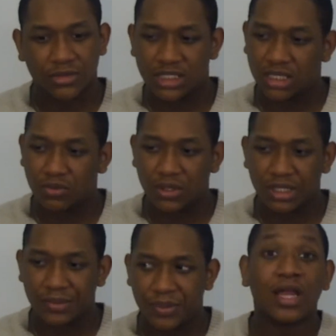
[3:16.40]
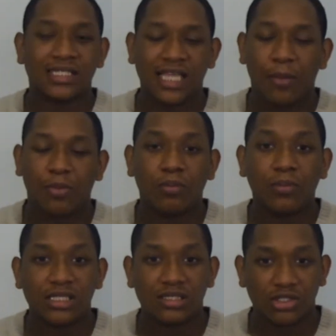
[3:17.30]
Is that the word? For example,
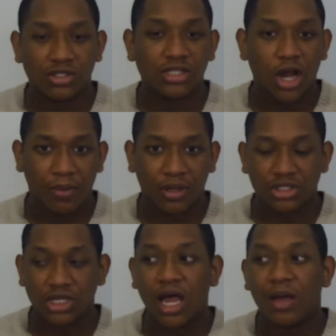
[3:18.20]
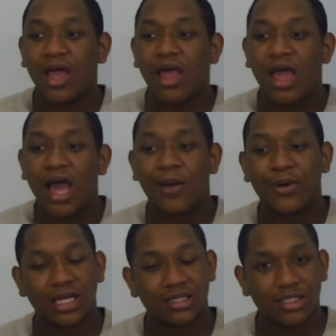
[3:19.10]
my Starbucks job. I
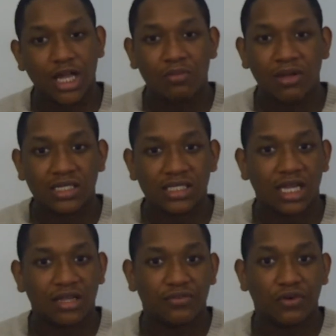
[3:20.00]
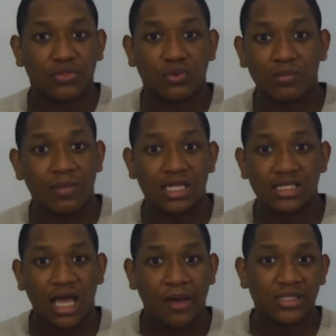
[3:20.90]
work at Starbucks, and for 3
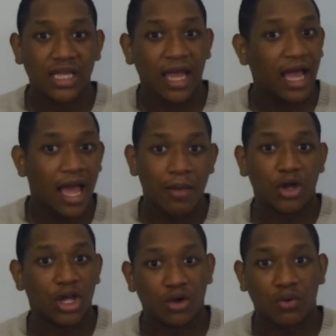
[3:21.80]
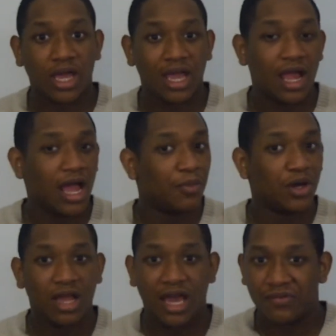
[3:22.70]
months I was like, I'm gonna quit. I'm
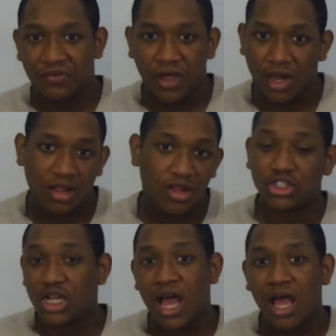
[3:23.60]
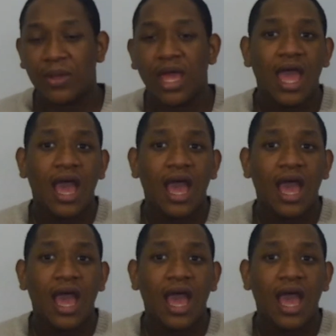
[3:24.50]
gonna have to find another job.